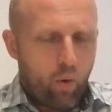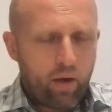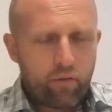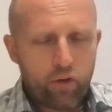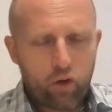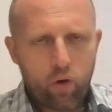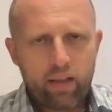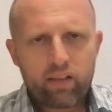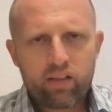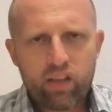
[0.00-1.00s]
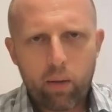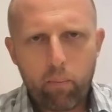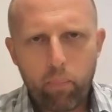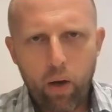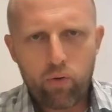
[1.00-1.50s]
One of the greatest
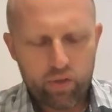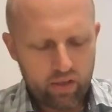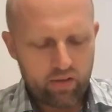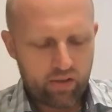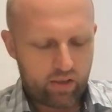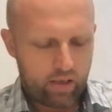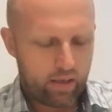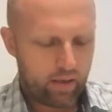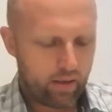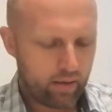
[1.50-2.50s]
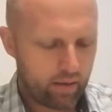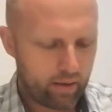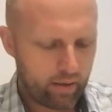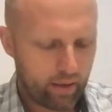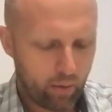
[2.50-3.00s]
imposers,
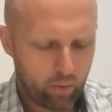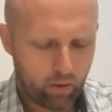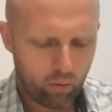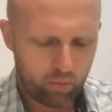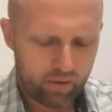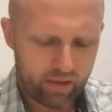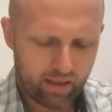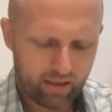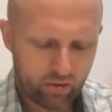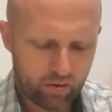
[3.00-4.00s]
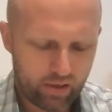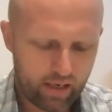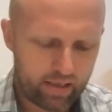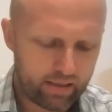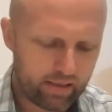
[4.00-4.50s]
and I would almost like to
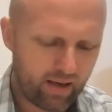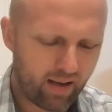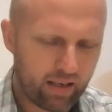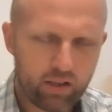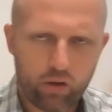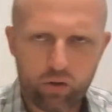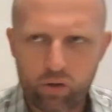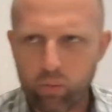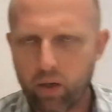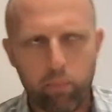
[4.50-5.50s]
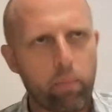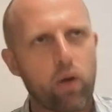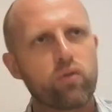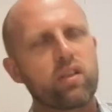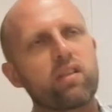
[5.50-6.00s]
say, yeah, let's use the word
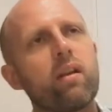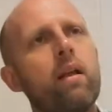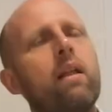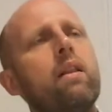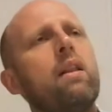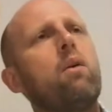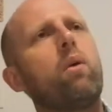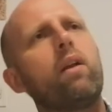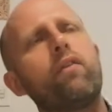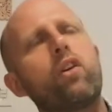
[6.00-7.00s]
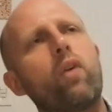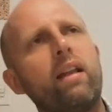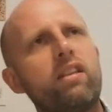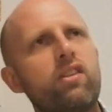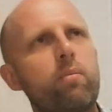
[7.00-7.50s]
imposers. One of the
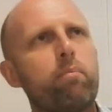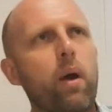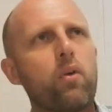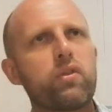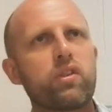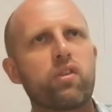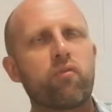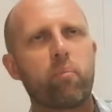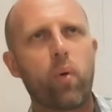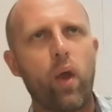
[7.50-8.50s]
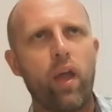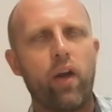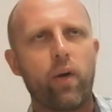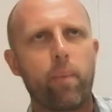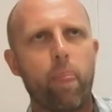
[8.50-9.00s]
greatest imposers of
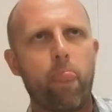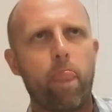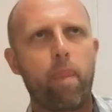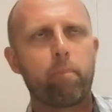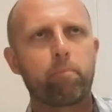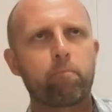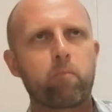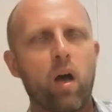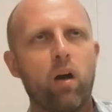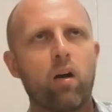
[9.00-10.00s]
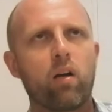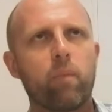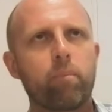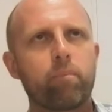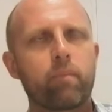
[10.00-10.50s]
prayer, oh,